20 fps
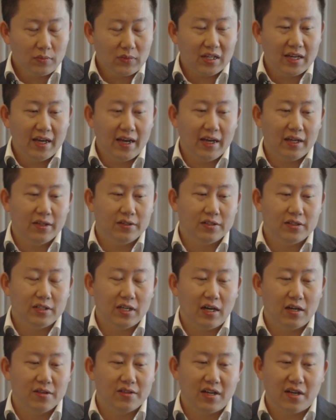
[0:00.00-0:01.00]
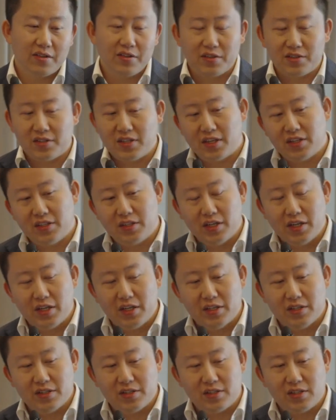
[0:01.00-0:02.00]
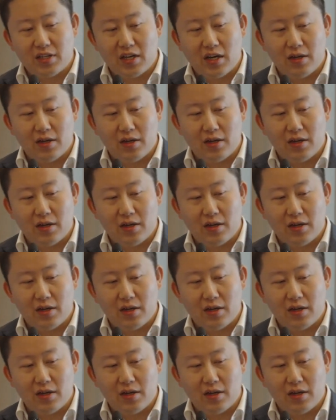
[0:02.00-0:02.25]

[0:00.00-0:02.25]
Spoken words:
And the other thing is